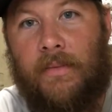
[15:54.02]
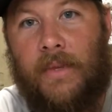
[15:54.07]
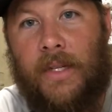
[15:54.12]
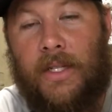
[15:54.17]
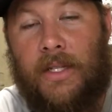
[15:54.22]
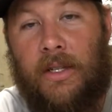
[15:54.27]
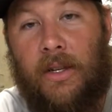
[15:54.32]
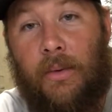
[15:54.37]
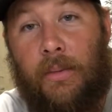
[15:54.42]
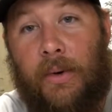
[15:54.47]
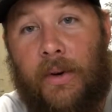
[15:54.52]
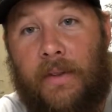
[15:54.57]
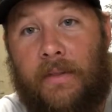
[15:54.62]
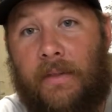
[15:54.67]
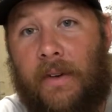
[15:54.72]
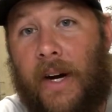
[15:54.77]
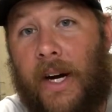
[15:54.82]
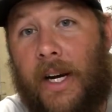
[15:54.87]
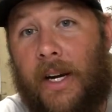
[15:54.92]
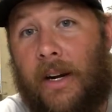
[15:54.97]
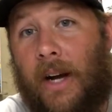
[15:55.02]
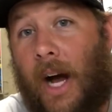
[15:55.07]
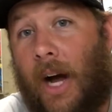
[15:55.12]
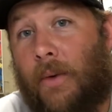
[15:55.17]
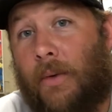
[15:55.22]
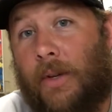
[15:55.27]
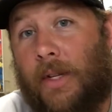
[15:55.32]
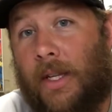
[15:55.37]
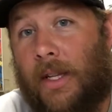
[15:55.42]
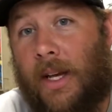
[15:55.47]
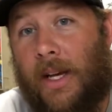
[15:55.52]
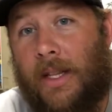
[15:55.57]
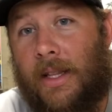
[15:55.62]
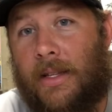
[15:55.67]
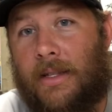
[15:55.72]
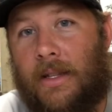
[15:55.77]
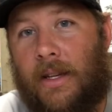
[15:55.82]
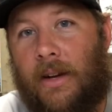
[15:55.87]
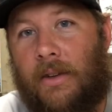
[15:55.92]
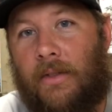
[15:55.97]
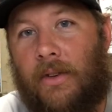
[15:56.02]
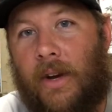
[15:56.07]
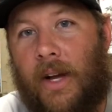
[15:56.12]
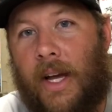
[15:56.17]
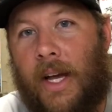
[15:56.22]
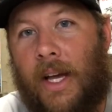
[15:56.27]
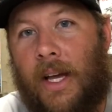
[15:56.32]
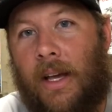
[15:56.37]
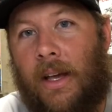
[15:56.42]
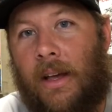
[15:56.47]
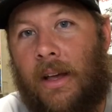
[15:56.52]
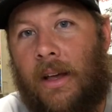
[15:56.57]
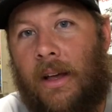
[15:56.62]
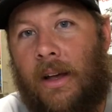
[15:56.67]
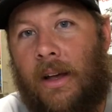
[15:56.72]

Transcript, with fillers: it's still pretty fire. I really like this cover A.